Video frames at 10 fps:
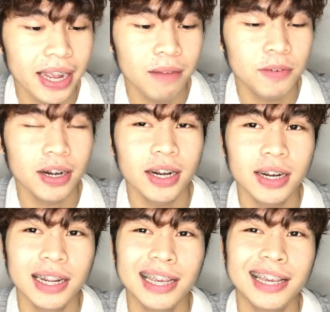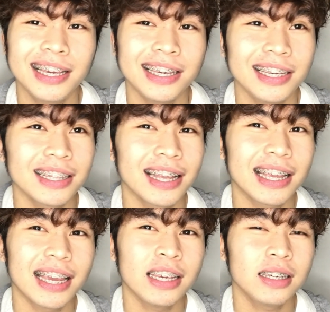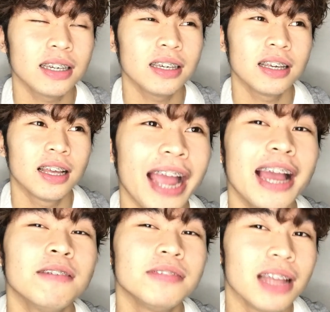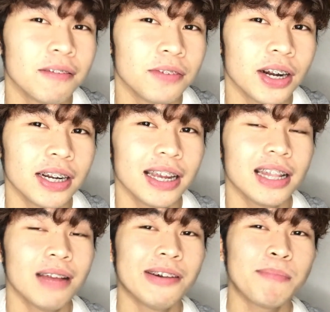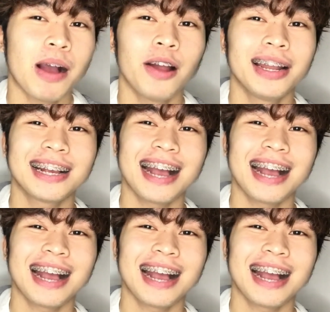I ever hiki. Nagkahiki. I have never. Yeah, never pa ako